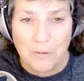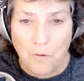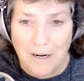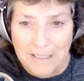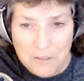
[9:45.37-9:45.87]
where you
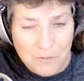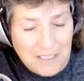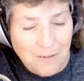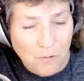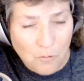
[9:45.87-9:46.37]
want it, so
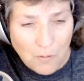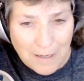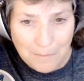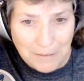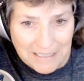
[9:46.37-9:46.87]
it's
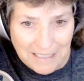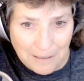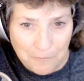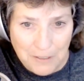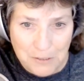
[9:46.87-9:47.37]
incredibly
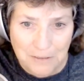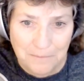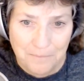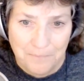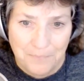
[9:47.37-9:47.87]
inefficient.
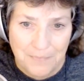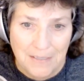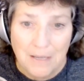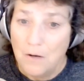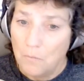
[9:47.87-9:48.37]

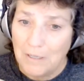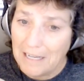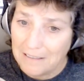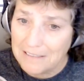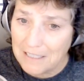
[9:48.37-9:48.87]
When
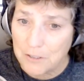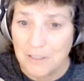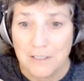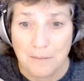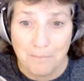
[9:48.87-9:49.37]

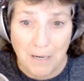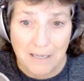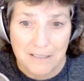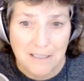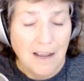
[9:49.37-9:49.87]
annotation is a
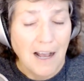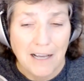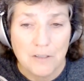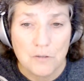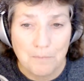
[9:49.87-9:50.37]
must,
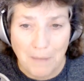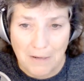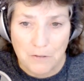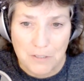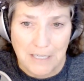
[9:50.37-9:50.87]
I use
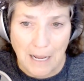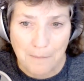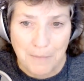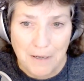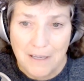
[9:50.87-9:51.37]

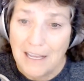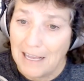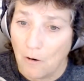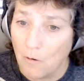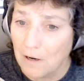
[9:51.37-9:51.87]
monosnap,
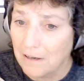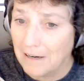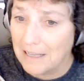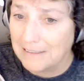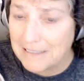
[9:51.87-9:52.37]

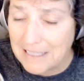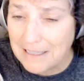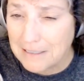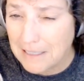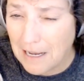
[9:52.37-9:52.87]
or let's see,
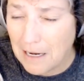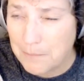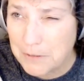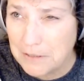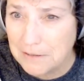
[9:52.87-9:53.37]
that's
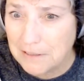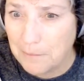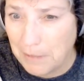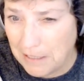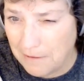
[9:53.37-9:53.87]
Option
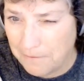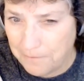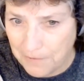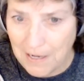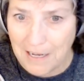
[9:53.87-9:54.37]
Command
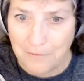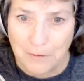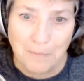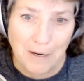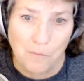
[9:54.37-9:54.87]

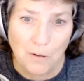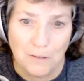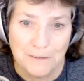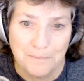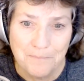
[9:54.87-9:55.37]
5 in my
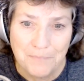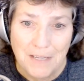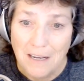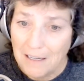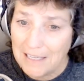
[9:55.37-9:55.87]
world.
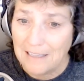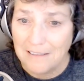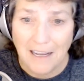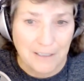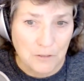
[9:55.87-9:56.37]

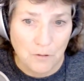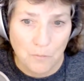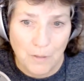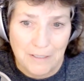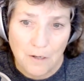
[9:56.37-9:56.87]
Again, I can do
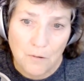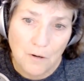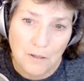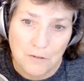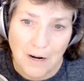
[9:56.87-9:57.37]
a
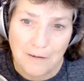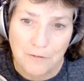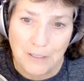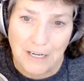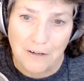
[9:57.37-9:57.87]
window or drag
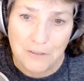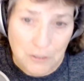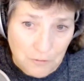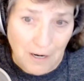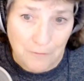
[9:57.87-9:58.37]
for
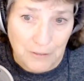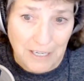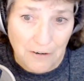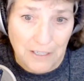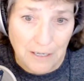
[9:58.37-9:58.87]

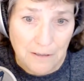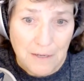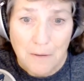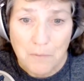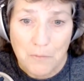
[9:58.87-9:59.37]
an area,
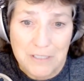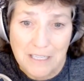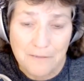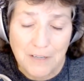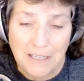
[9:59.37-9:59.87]
but
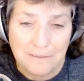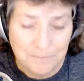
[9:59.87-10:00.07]
once I've